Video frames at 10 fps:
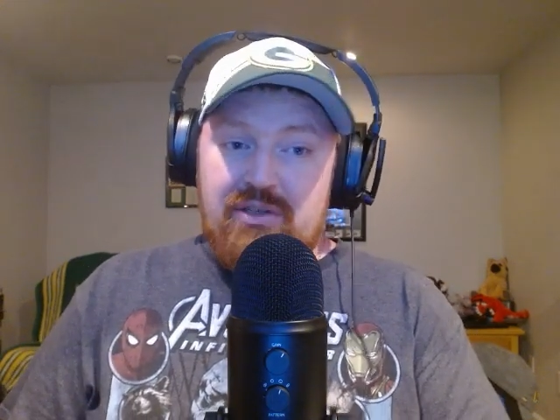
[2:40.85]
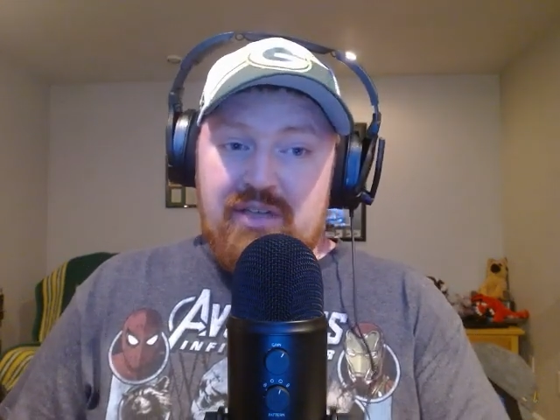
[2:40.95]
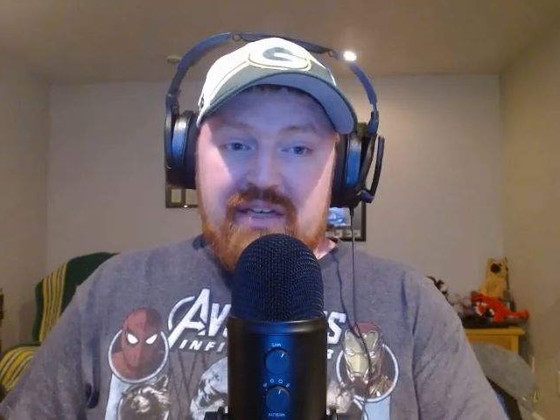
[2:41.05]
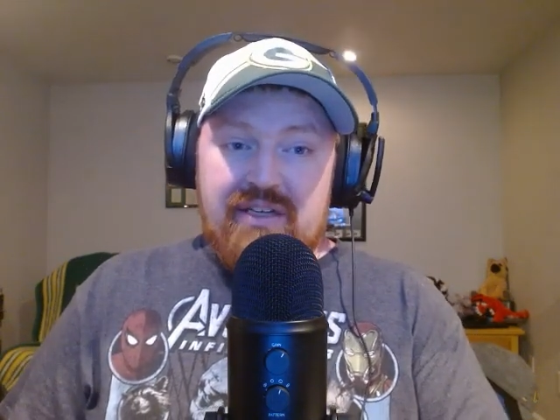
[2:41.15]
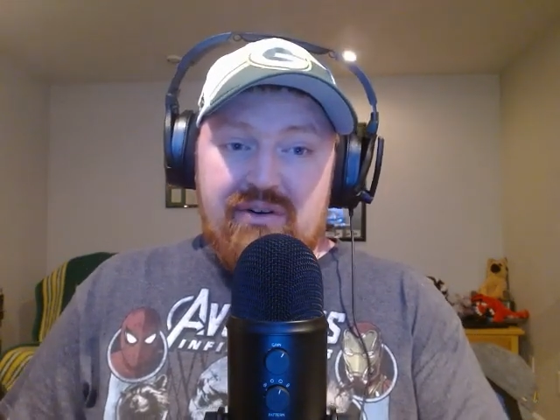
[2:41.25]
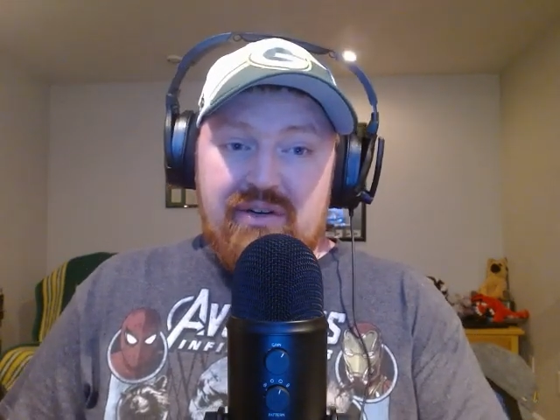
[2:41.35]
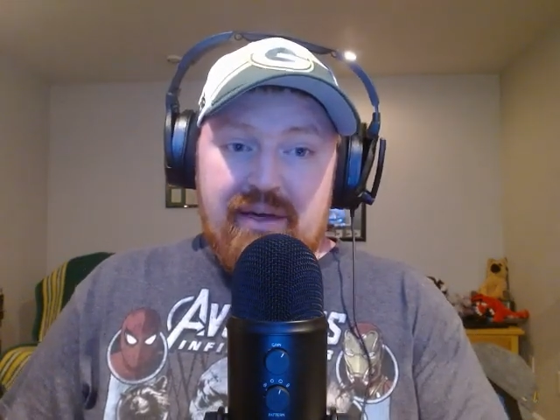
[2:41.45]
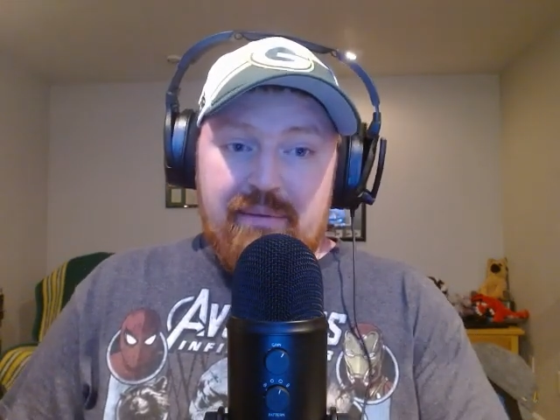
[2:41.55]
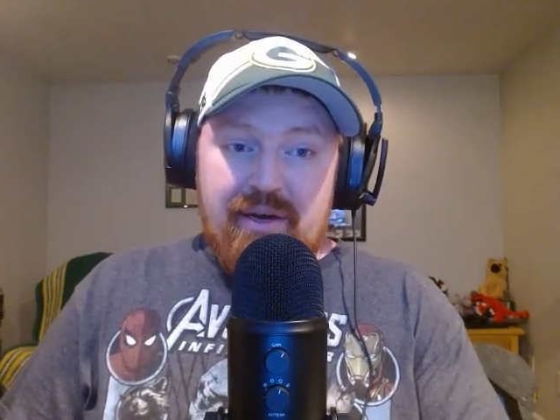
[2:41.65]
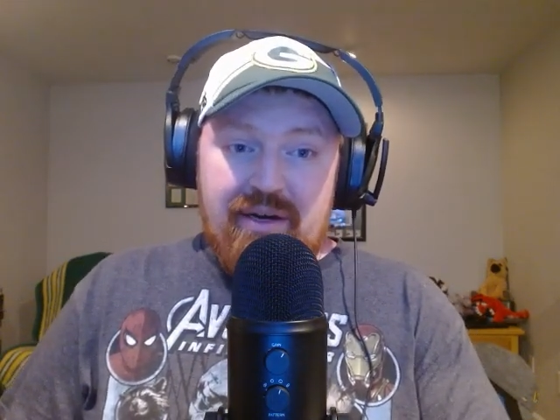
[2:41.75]
Josh Allen
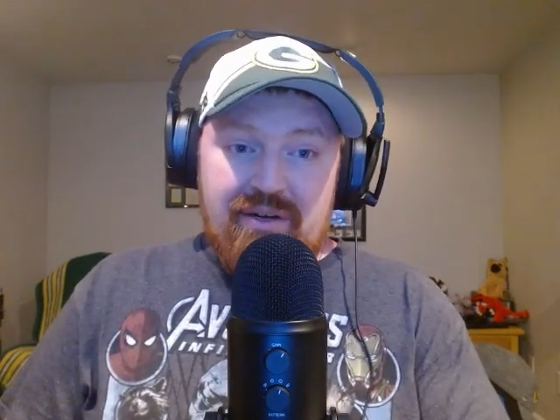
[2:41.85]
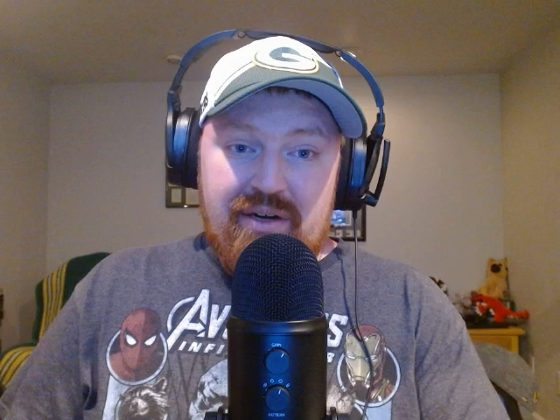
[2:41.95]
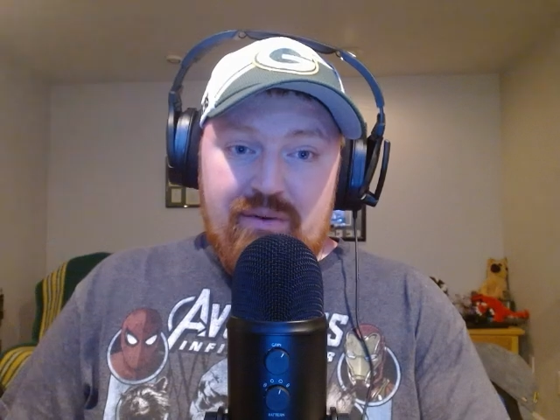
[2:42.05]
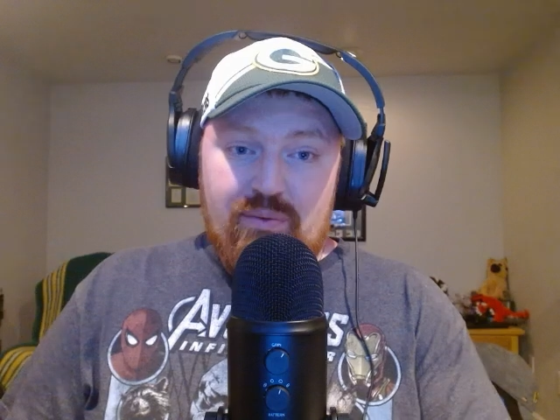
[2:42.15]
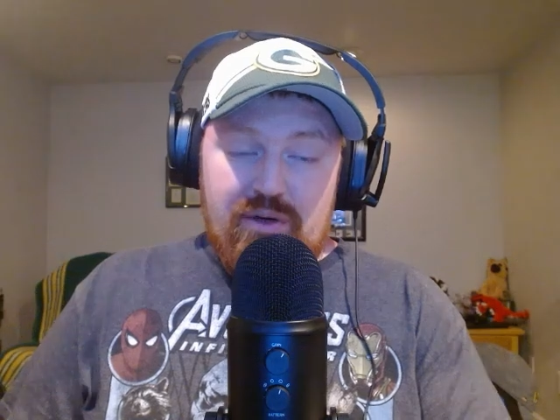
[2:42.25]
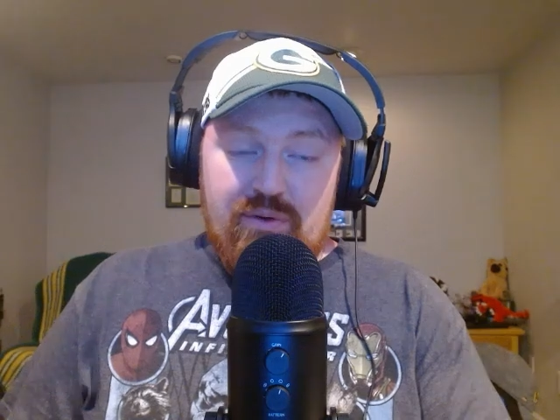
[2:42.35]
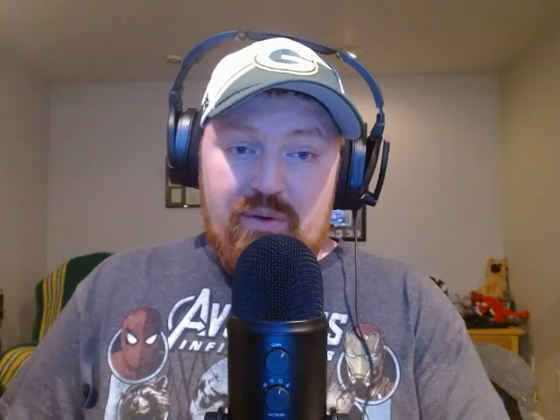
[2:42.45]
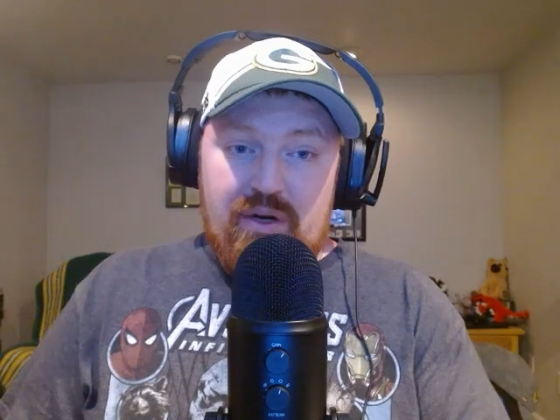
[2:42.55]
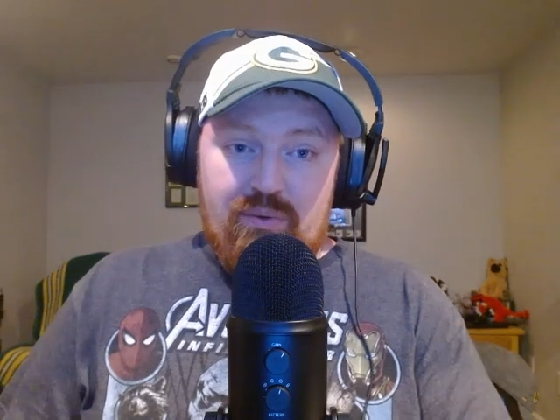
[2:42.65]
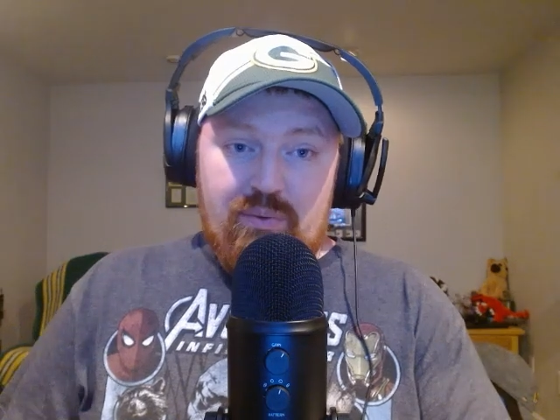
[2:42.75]
got better and worked
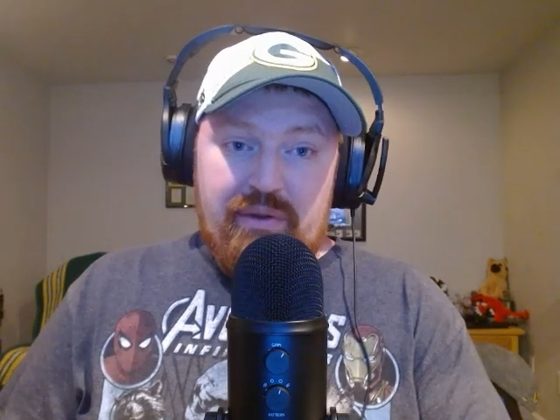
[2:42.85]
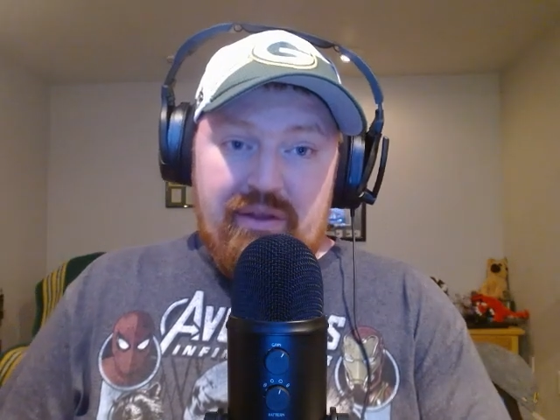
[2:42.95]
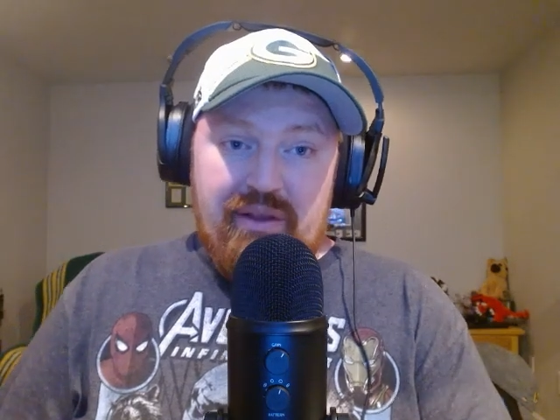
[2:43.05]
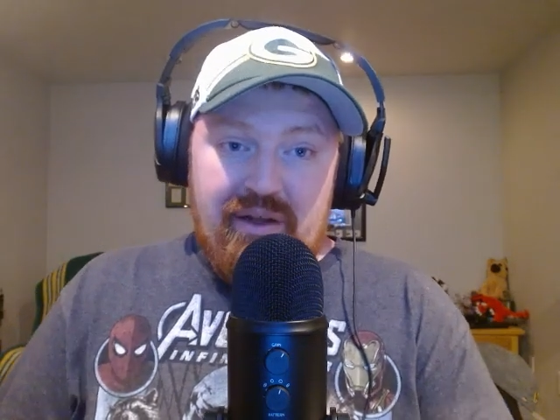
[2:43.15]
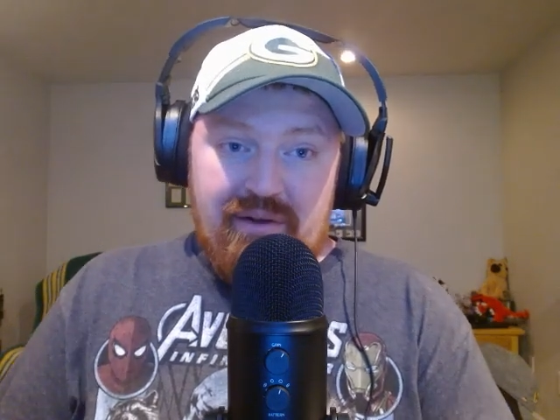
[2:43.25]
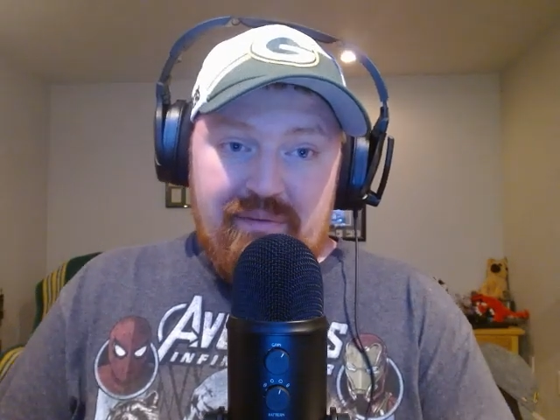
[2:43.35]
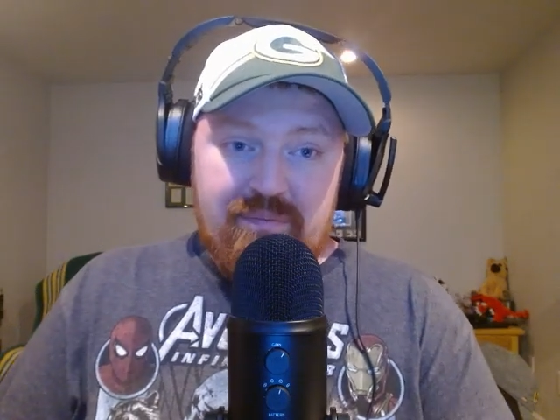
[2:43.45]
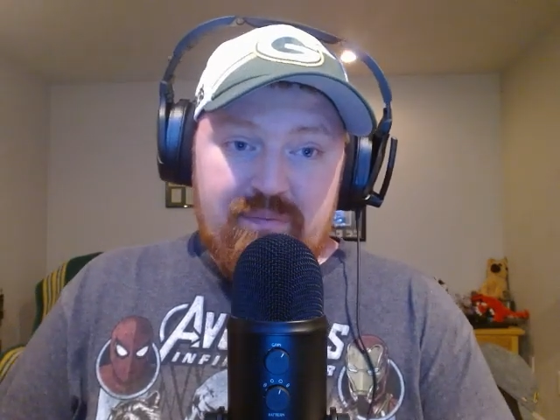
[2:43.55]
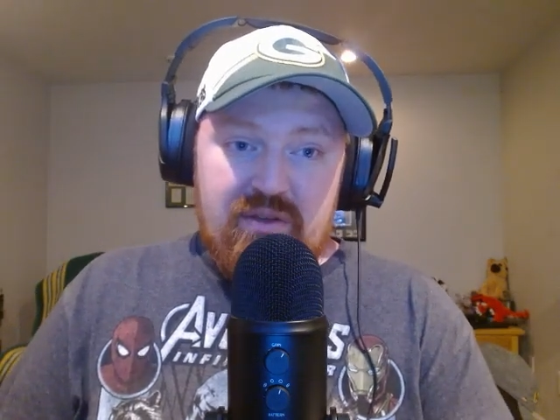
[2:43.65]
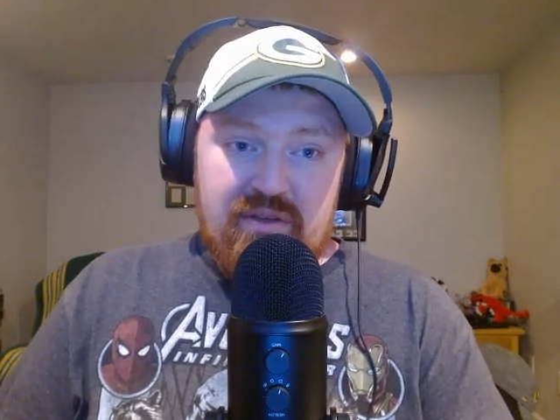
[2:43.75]
well with
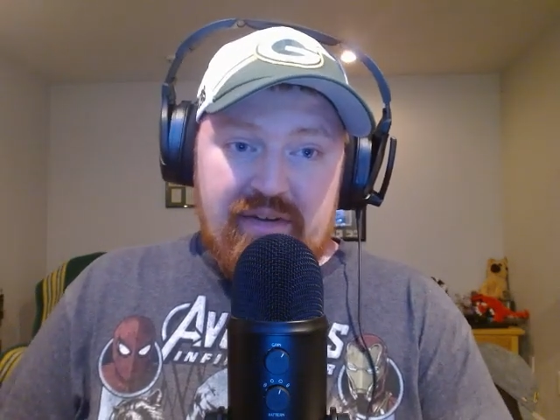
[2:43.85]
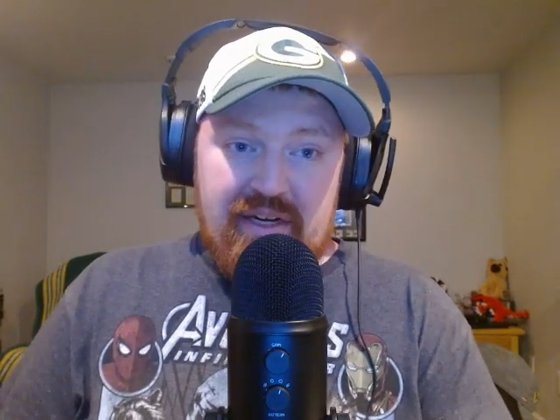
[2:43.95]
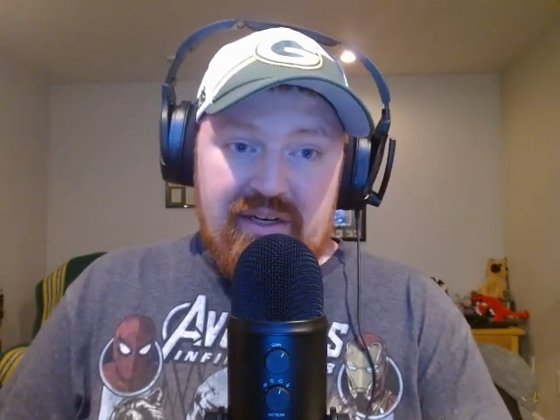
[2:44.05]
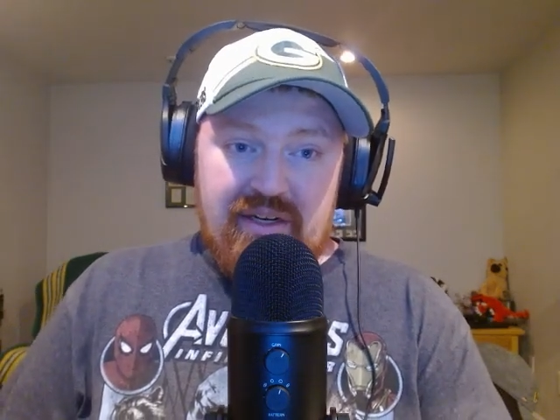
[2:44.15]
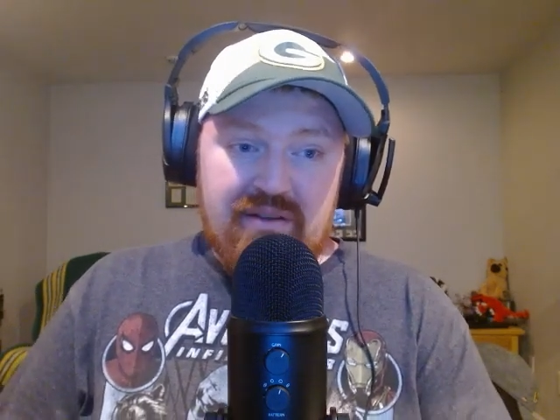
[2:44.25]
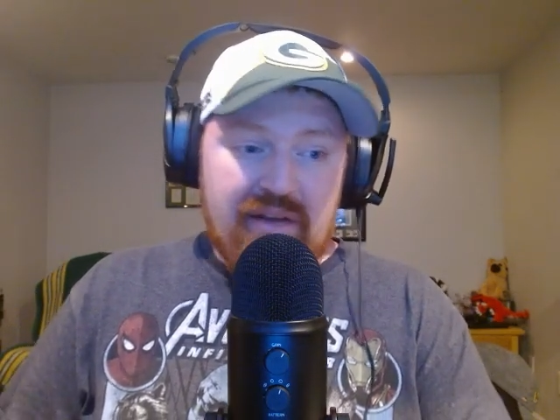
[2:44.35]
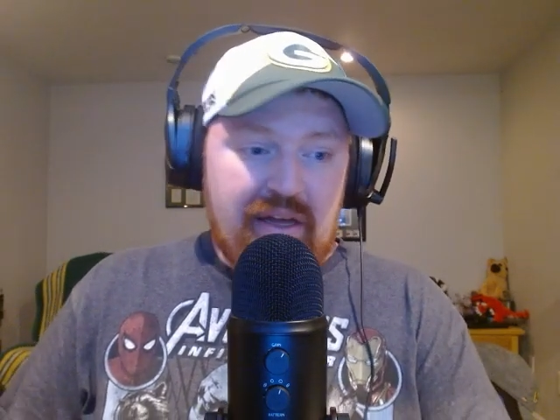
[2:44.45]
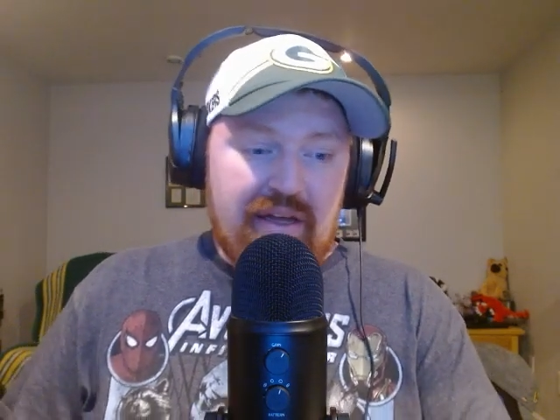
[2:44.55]
Stephon Diggs.